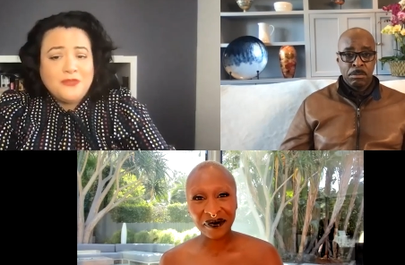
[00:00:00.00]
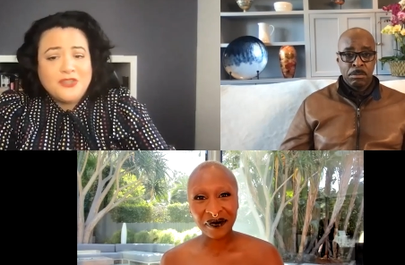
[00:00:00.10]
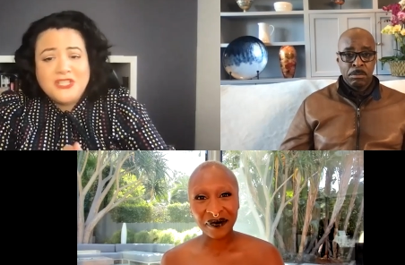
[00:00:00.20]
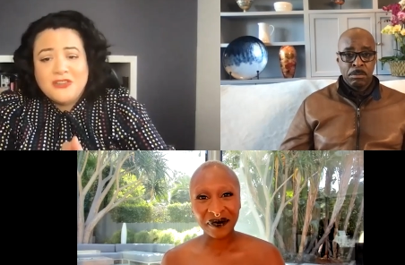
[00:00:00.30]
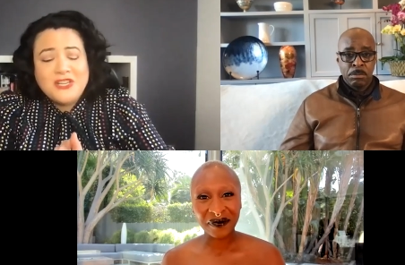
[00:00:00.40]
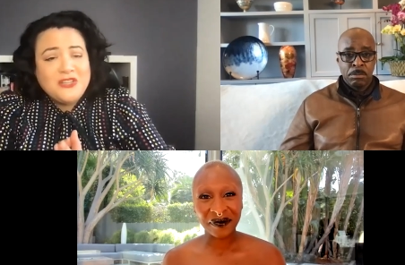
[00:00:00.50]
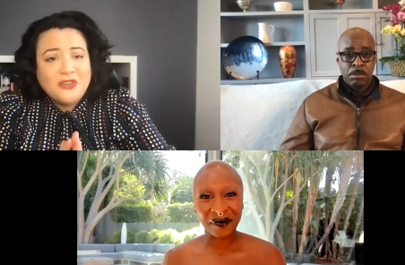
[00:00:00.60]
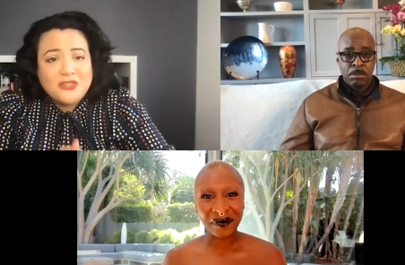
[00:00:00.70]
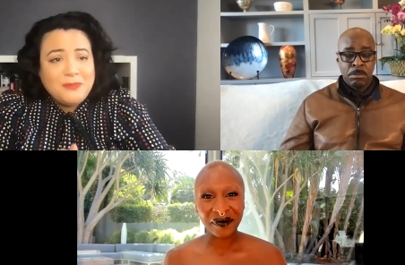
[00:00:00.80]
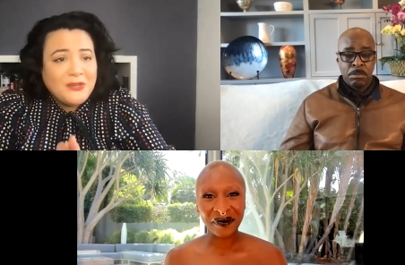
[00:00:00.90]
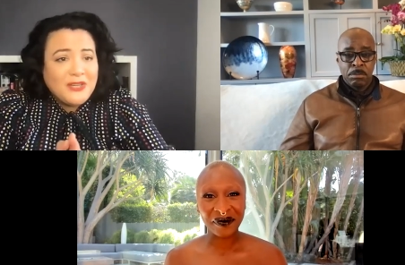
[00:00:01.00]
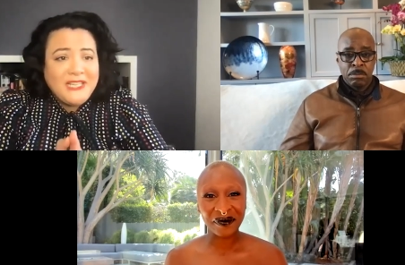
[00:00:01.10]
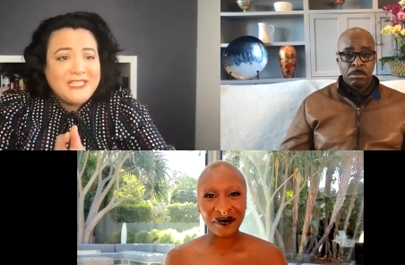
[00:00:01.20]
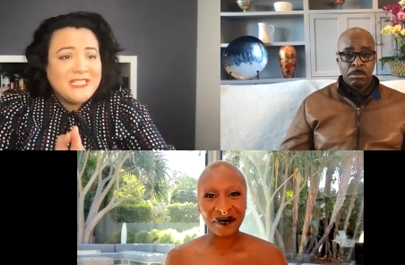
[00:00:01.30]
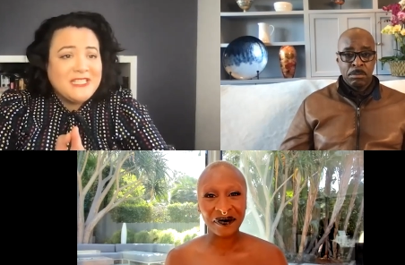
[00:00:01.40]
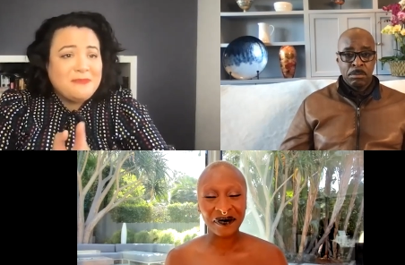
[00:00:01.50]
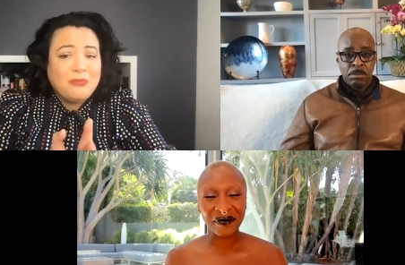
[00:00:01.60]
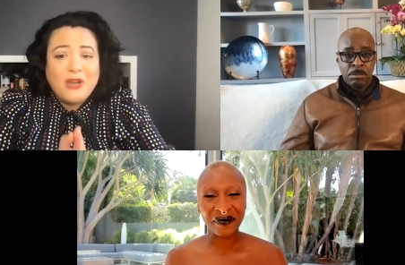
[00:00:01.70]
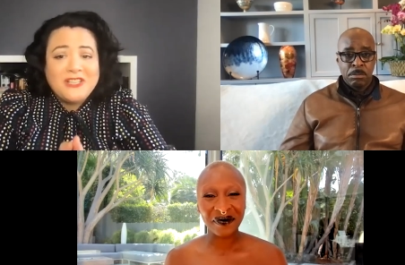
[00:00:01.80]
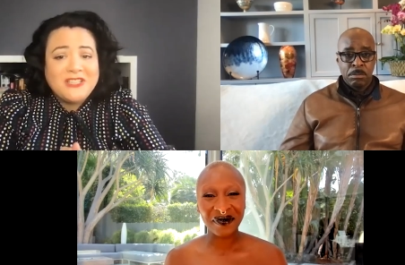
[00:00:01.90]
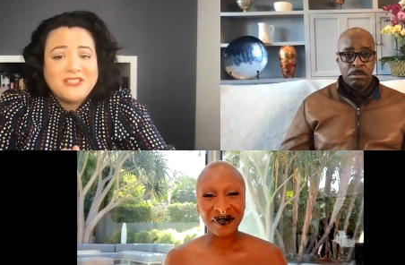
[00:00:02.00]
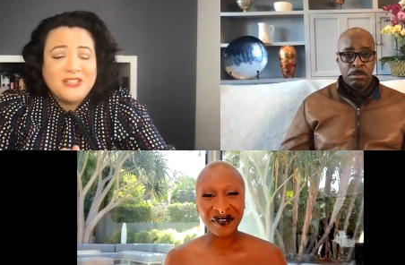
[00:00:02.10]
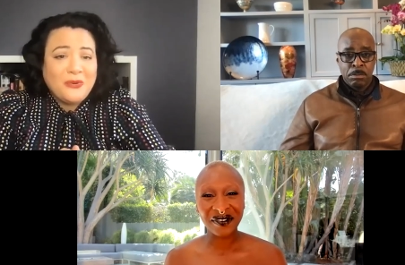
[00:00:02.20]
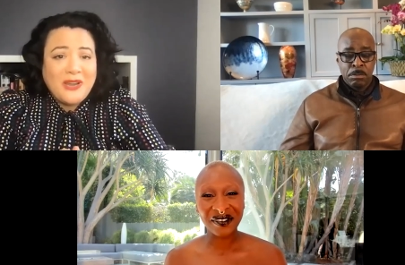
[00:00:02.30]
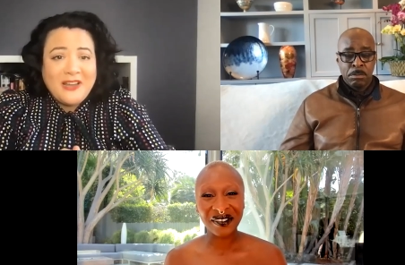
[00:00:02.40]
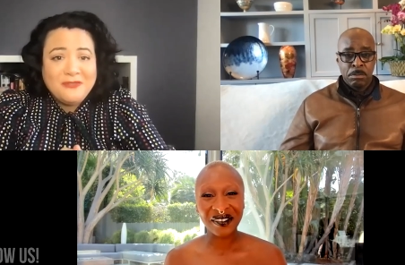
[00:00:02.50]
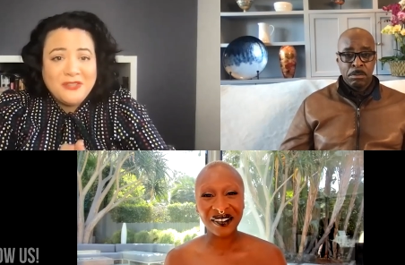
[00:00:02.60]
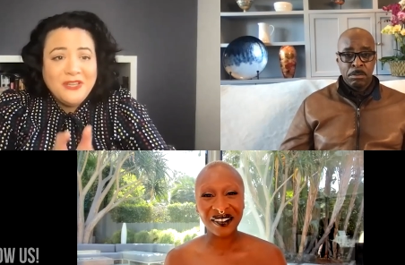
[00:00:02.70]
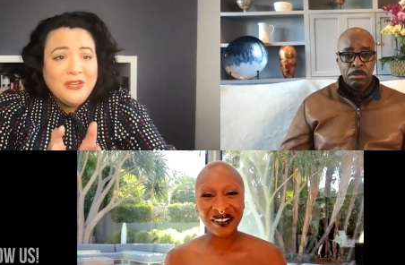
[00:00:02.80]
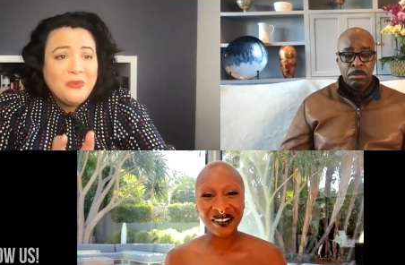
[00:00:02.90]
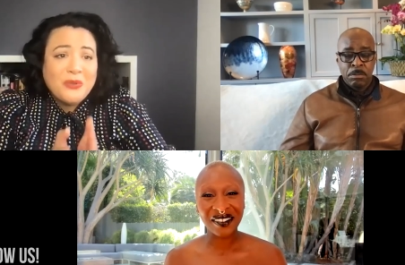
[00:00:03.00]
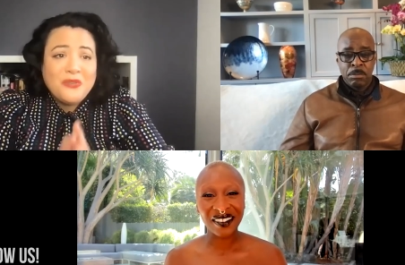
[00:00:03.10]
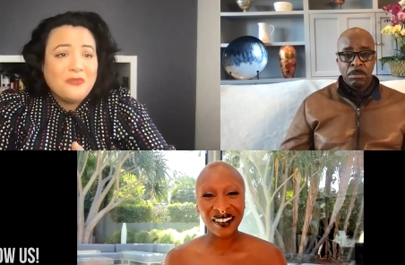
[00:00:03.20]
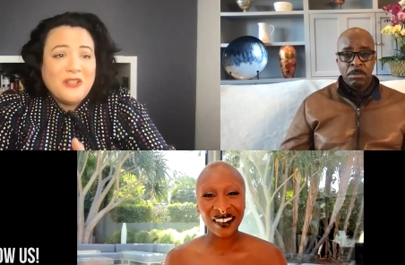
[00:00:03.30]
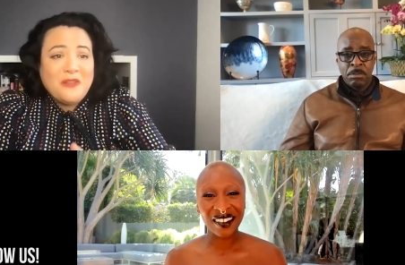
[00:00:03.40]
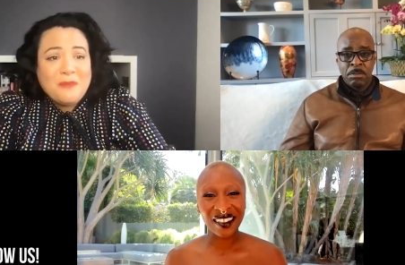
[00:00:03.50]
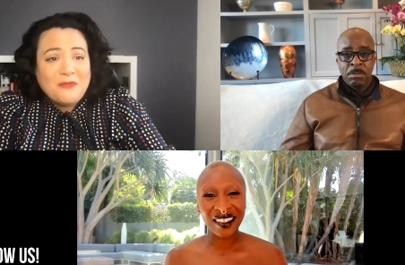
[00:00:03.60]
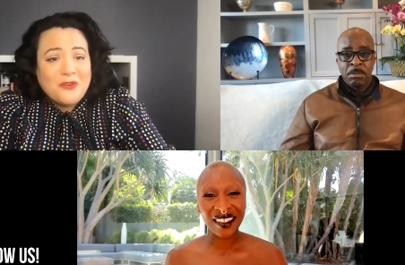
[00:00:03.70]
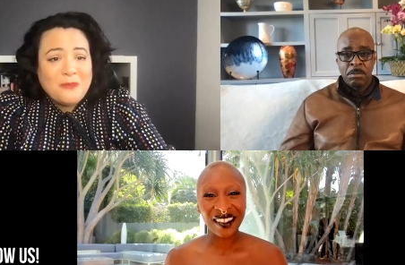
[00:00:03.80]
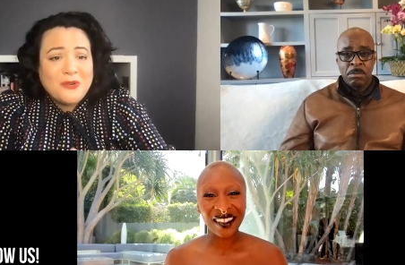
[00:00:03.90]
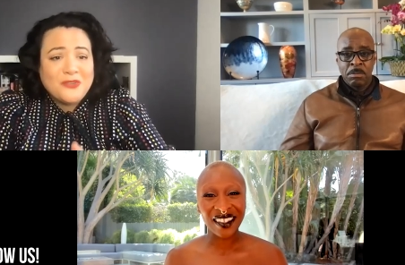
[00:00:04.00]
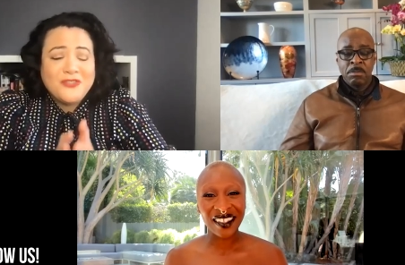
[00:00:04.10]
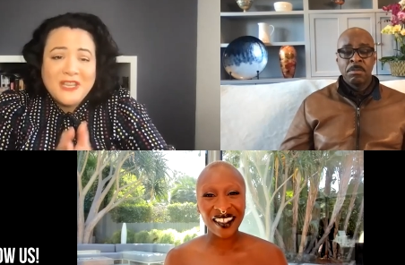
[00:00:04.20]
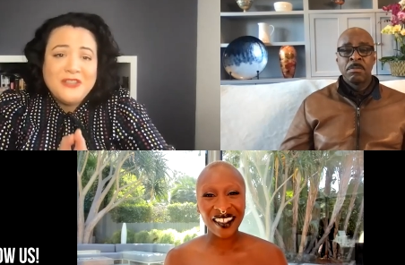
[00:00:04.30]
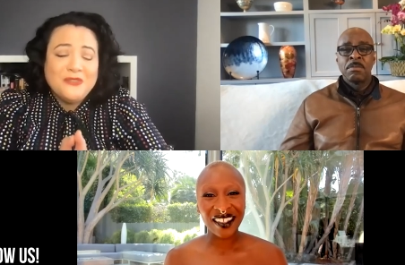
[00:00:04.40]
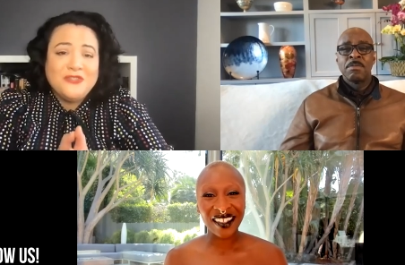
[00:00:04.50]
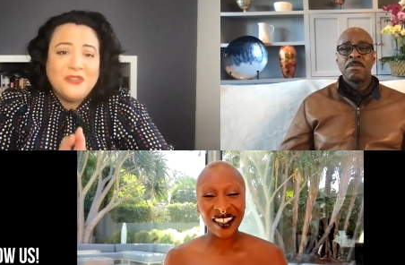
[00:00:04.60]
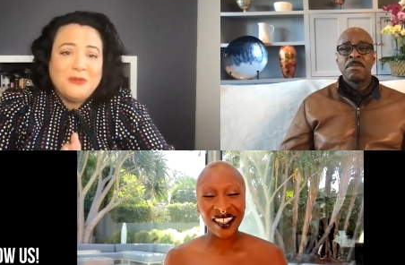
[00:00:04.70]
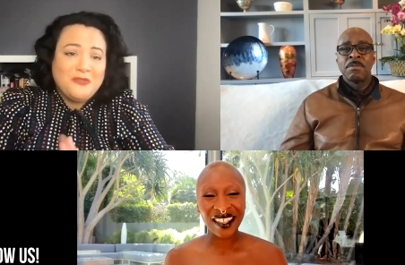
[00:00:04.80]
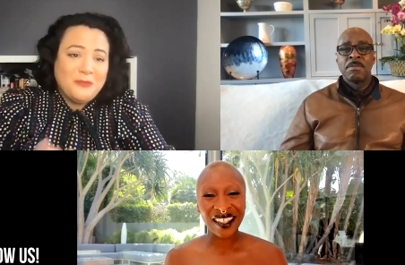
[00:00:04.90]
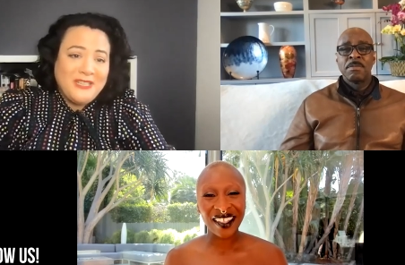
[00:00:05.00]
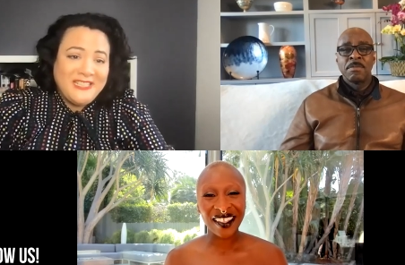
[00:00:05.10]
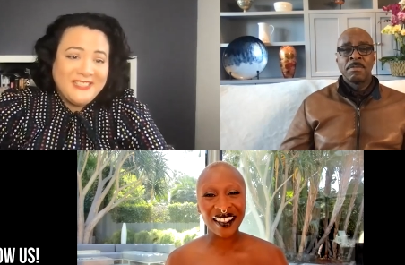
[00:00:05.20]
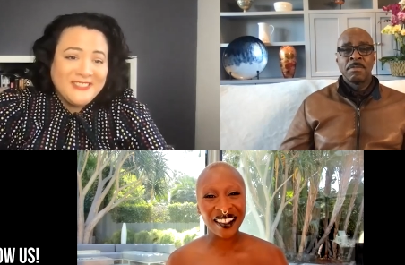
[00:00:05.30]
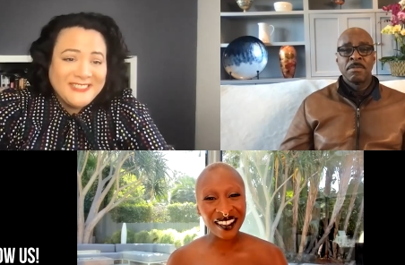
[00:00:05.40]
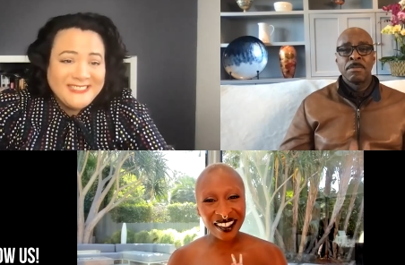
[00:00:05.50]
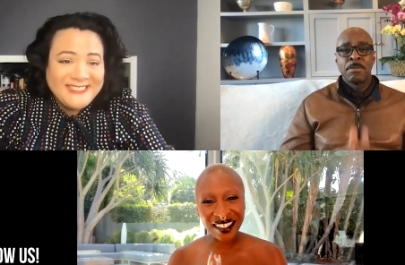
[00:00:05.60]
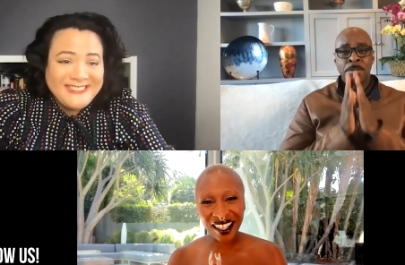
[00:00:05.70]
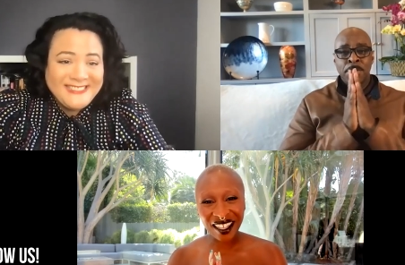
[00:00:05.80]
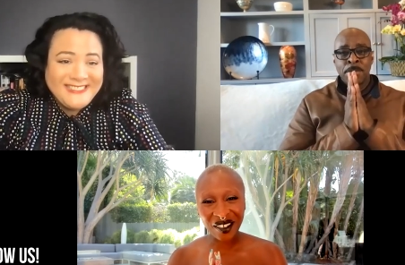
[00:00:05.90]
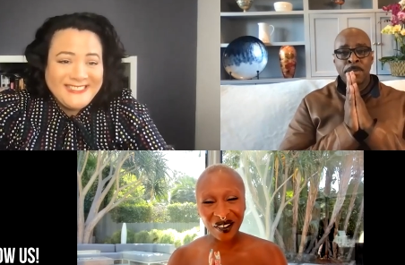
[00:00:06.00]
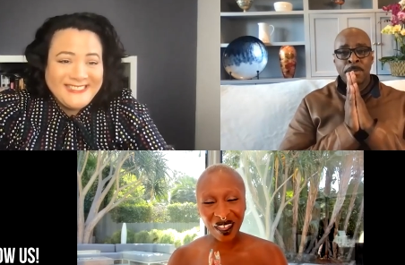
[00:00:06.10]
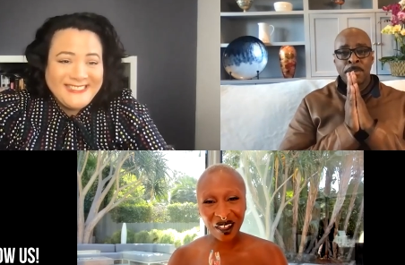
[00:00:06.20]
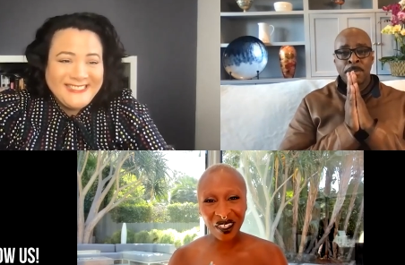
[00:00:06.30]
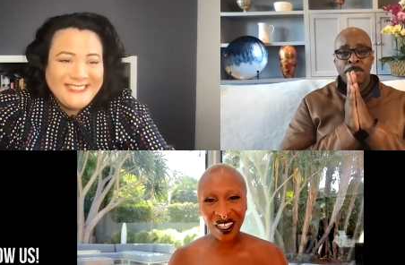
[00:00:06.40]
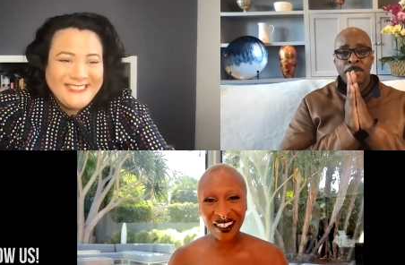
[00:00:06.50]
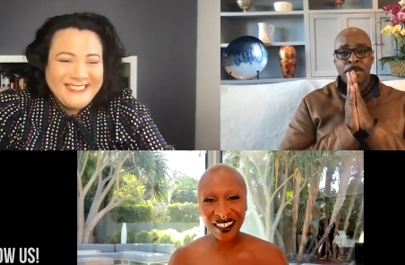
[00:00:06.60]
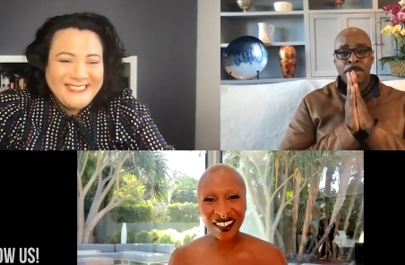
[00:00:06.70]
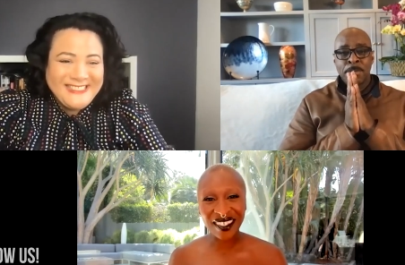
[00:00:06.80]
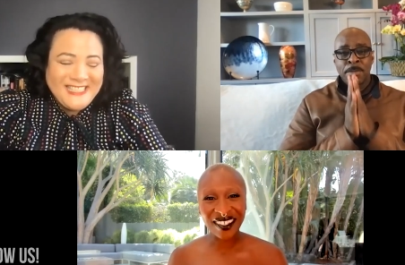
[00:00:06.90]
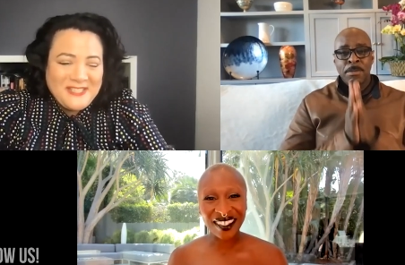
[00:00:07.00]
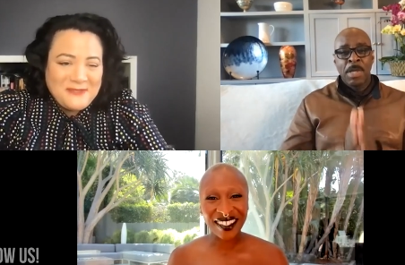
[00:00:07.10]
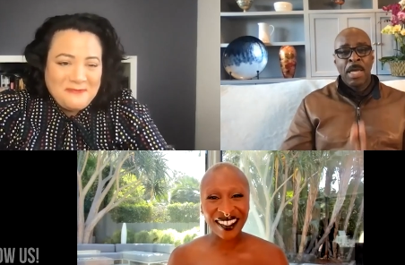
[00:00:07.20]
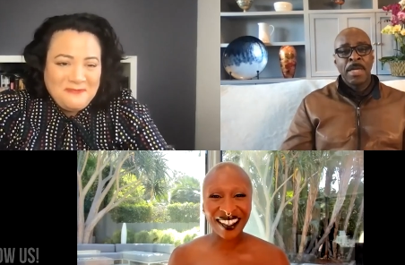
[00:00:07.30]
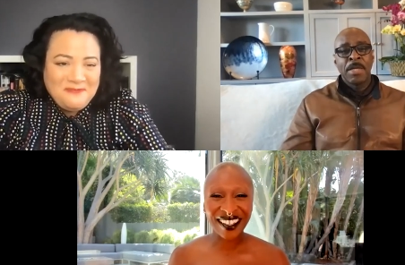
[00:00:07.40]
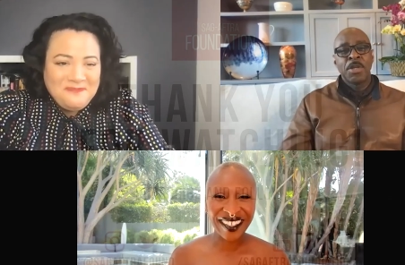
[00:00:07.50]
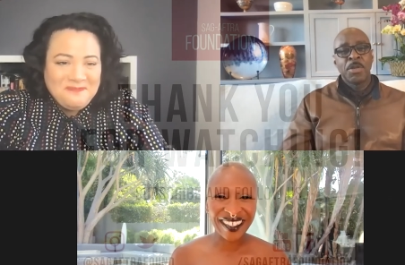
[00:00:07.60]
Speaker 1: for sharing your experiences, process, and craft with your fellow performers. Thank you so much for being here. Thank
Speaker 2: you for having us.
Speaker 1: Thank